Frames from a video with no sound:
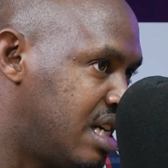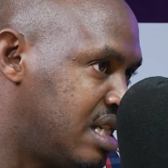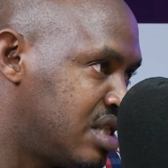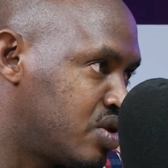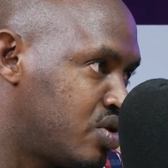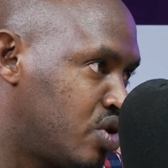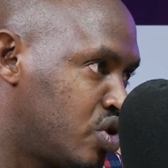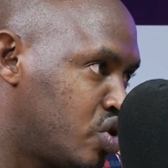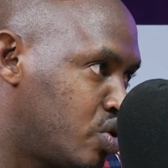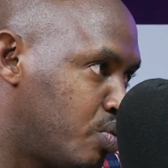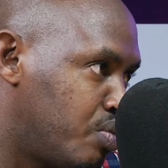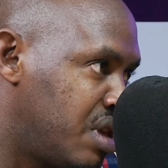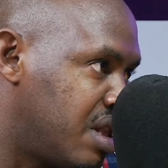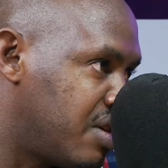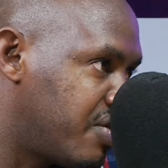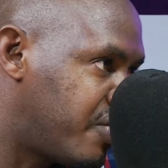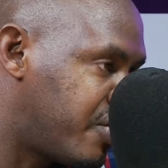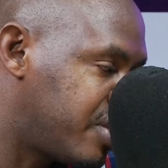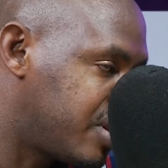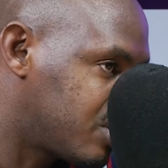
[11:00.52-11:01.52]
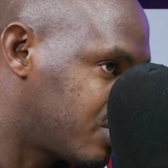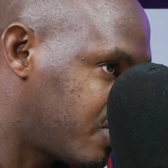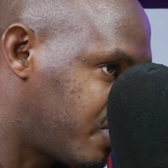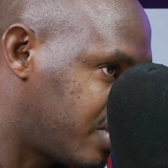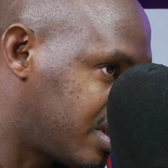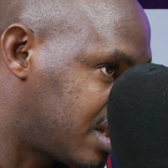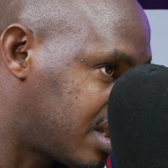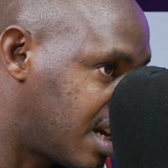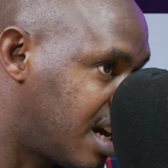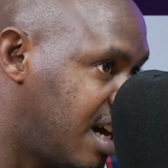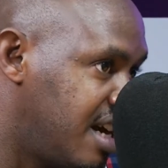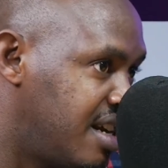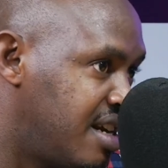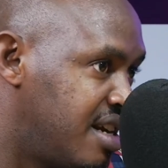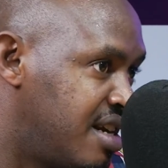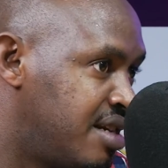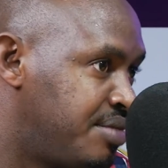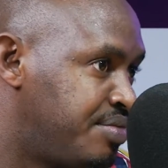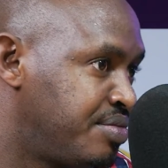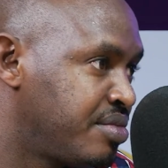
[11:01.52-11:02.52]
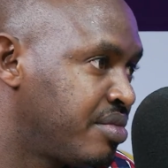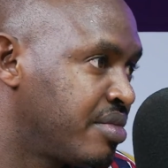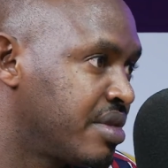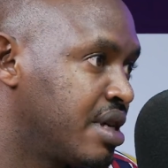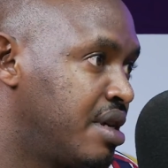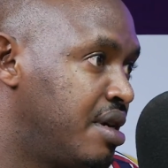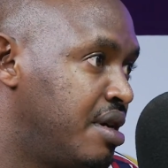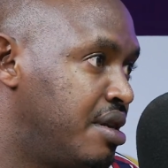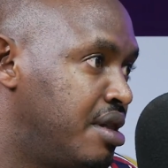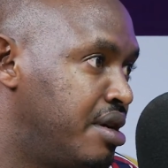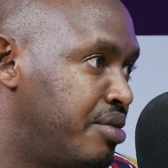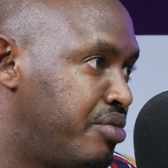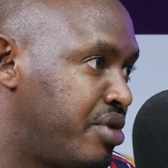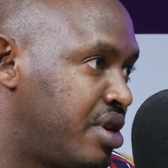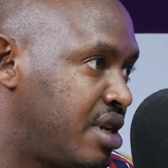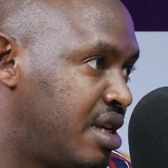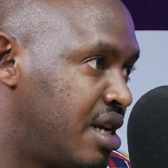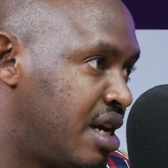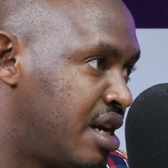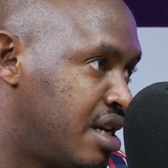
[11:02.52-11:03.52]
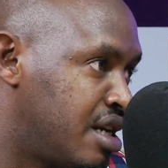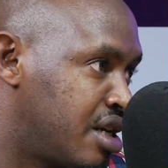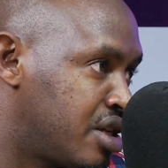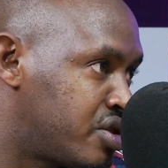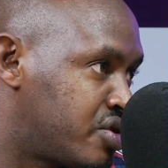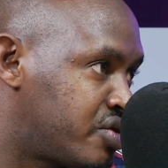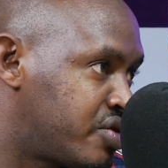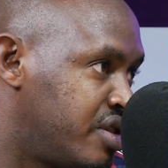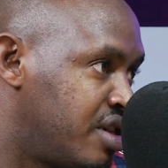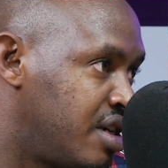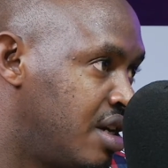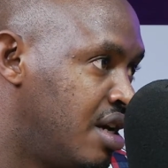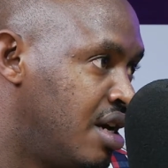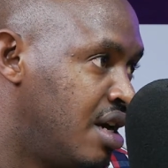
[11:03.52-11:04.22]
it's going to be the first of its kind in the media industry.